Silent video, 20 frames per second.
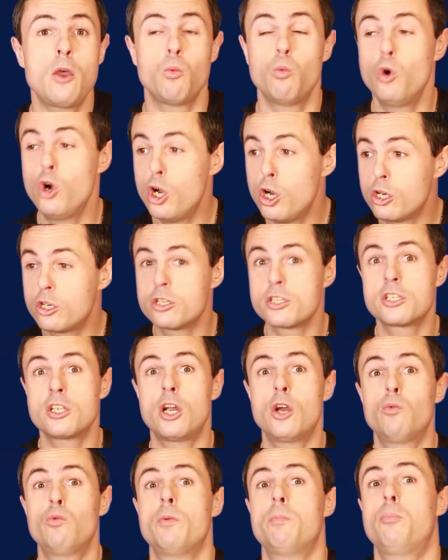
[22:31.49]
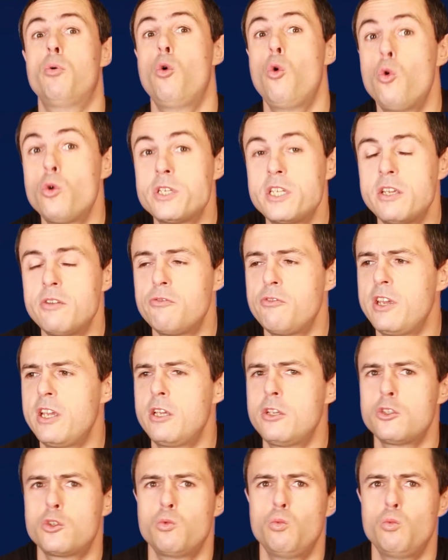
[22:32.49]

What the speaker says: workers are reporting things,